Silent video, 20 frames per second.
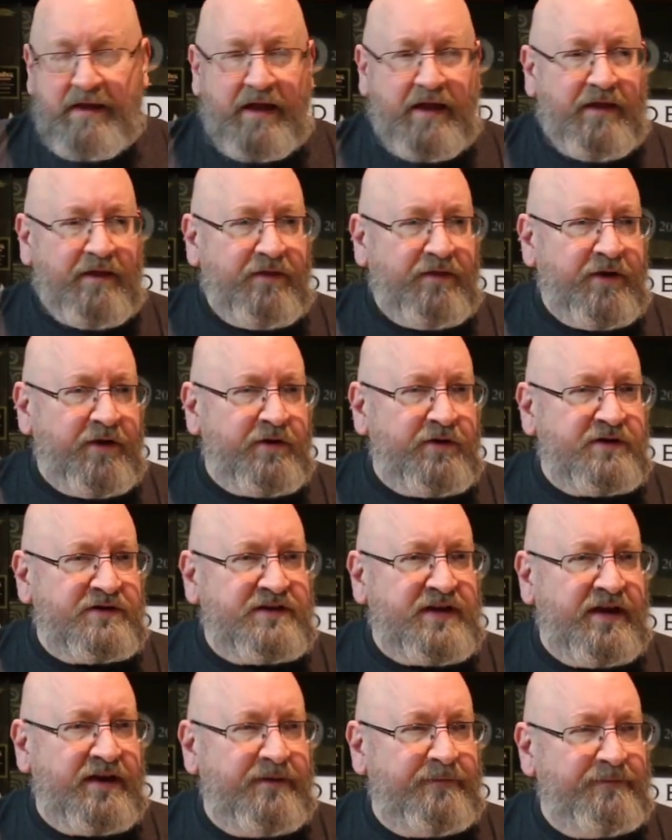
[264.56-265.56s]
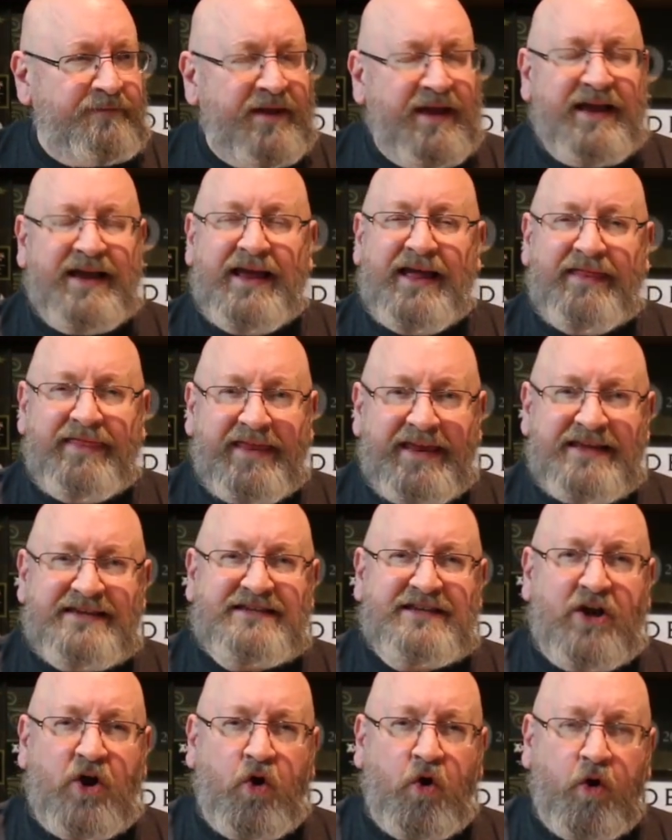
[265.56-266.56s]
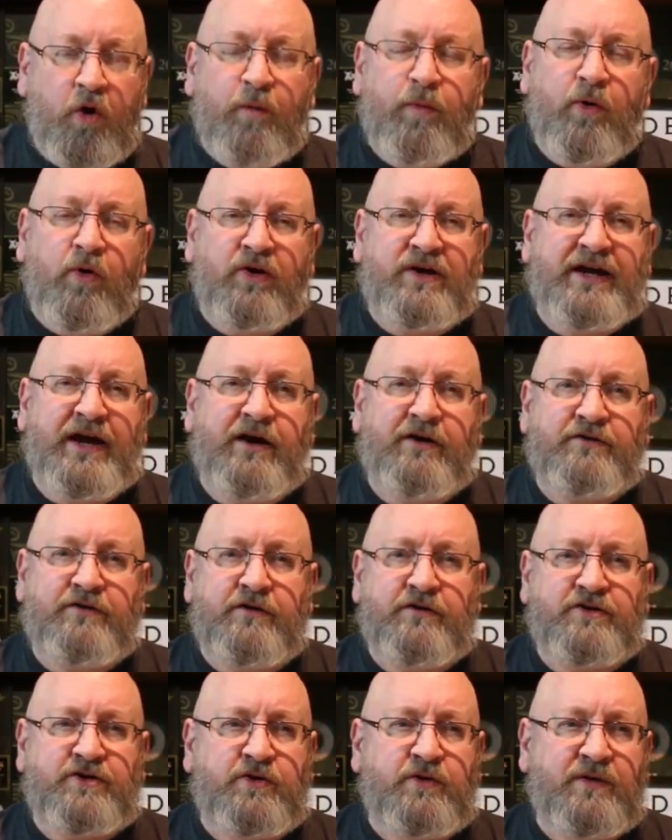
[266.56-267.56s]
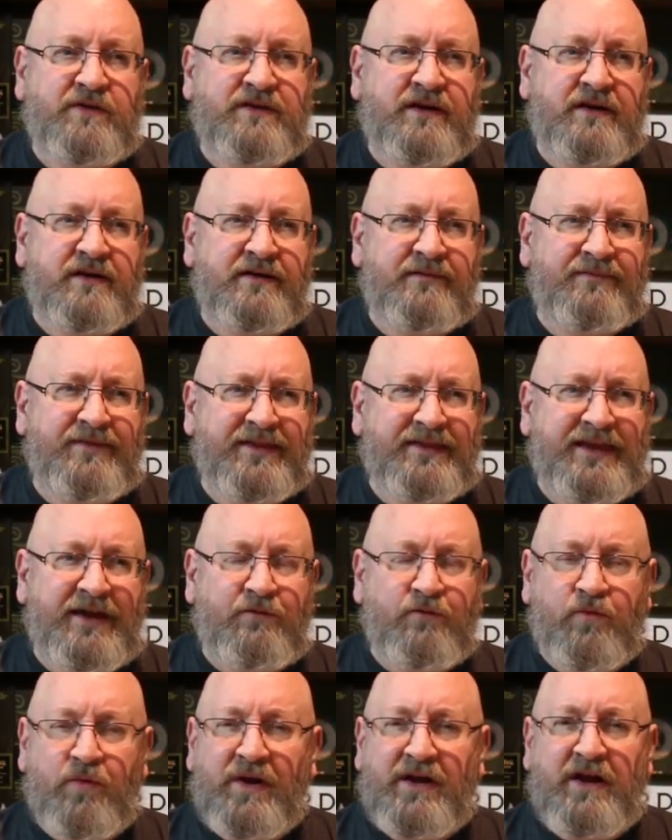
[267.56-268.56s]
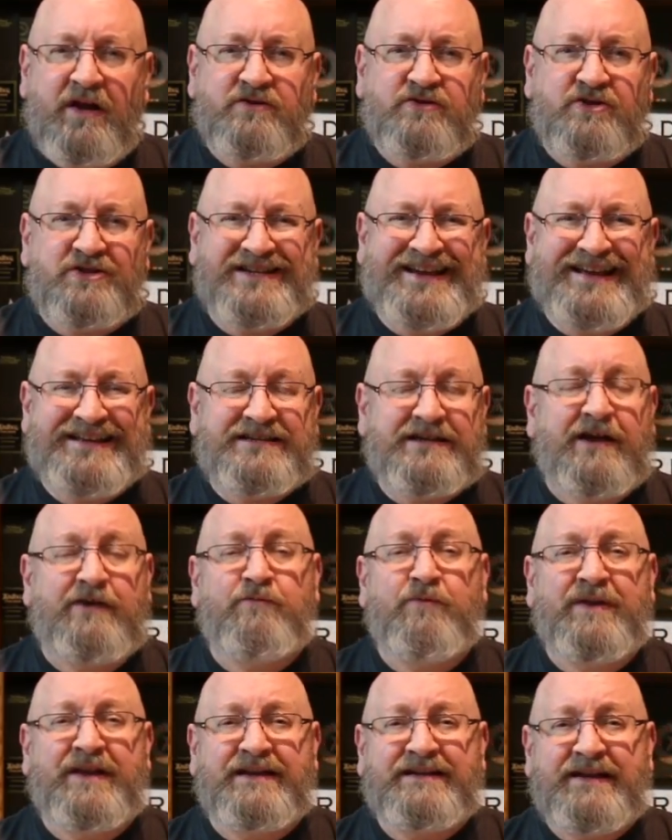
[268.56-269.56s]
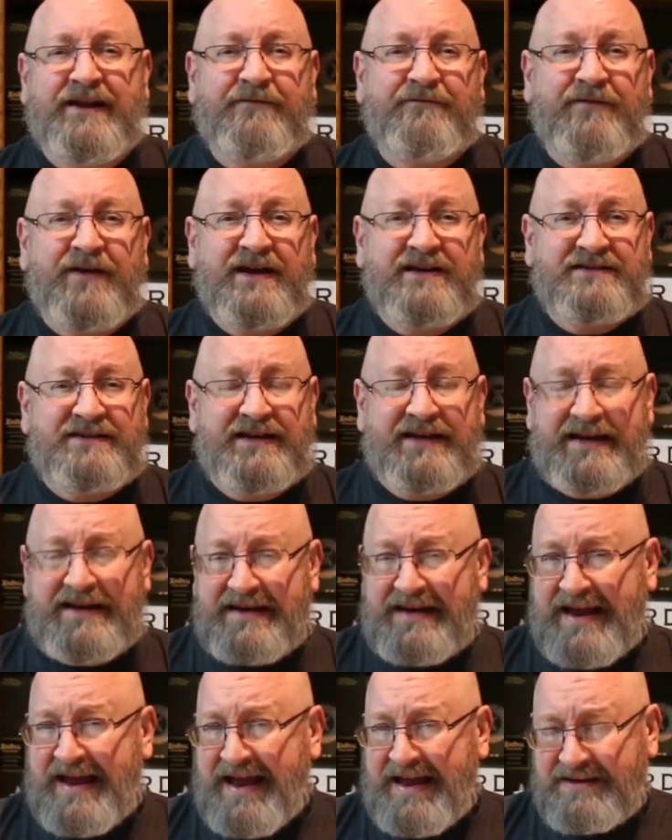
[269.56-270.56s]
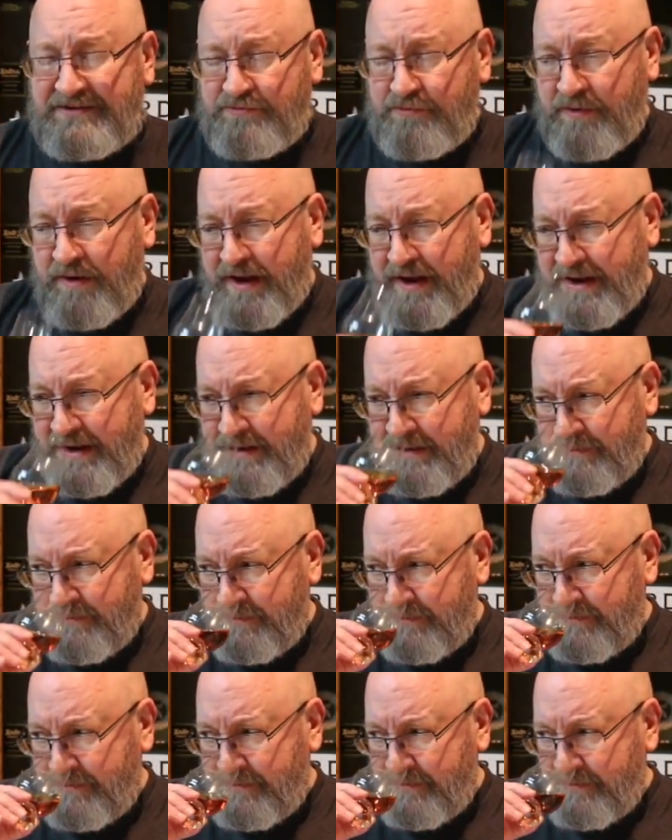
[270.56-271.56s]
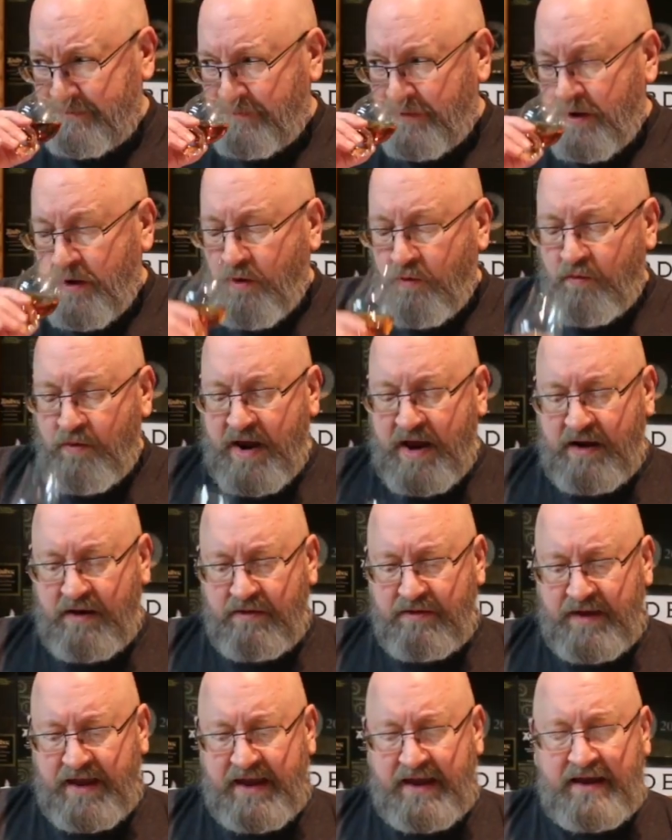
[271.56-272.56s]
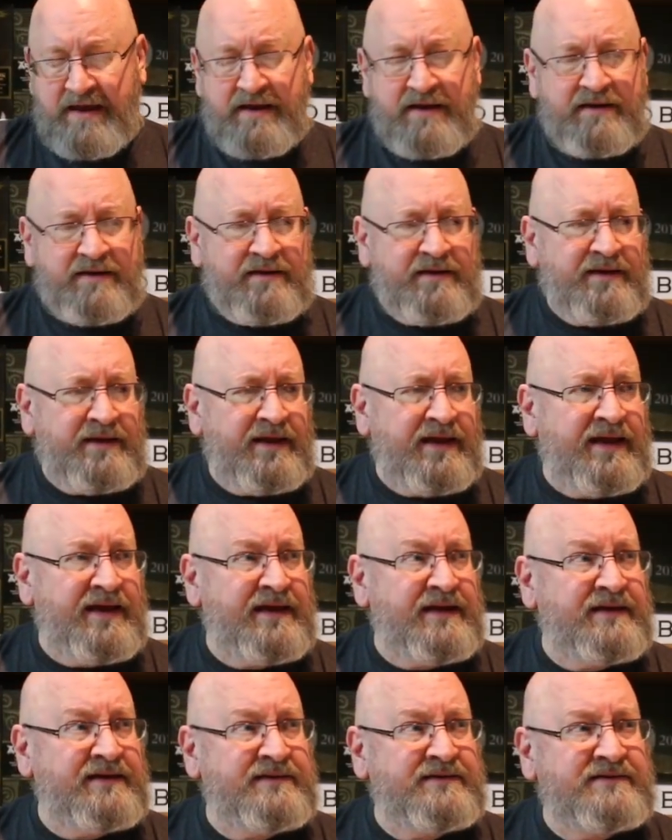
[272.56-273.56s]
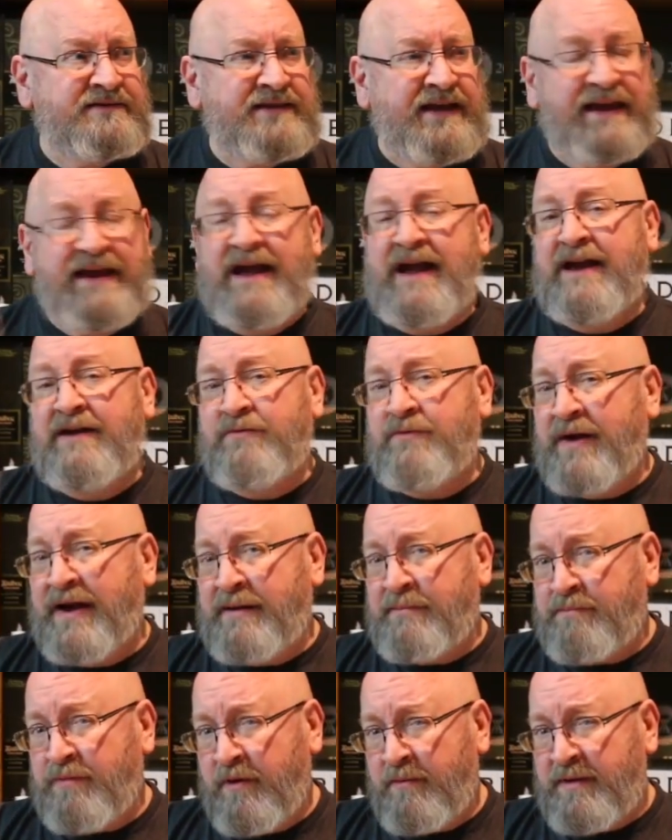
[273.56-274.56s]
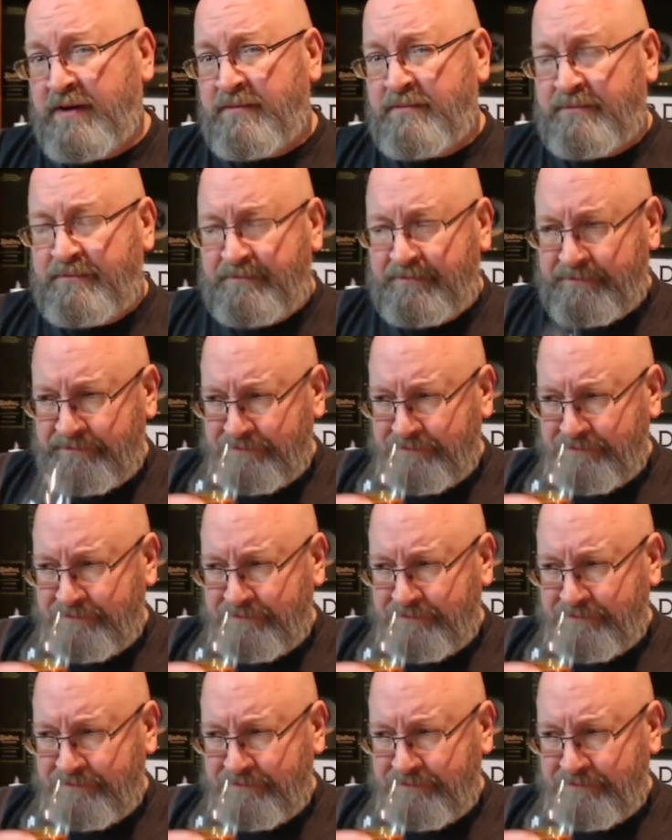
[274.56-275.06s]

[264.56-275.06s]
I think it's the herbal character to it that really also stands out and really identifies it as rye rather than as a high rye bourbon.